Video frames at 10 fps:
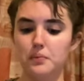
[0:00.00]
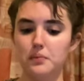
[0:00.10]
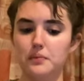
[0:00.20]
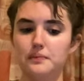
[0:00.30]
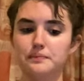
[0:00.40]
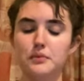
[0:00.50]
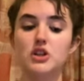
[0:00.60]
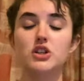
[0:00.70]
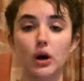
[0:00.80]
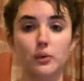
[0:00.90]

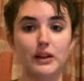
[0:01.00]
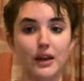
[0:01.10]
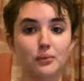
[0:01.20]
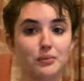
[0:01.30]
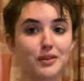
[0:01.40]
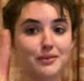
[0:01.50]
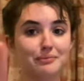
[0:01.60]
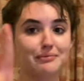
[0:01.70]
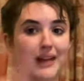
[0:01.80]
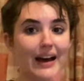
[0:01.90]
Michelle Williams,
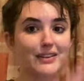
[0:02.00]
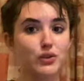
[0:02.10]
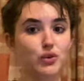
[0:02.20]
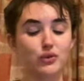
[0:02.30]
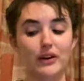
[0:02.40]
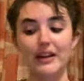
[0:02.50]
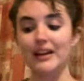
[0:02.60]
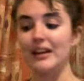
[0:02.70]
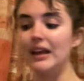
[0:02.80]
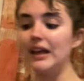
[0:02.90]
that is who's reading it.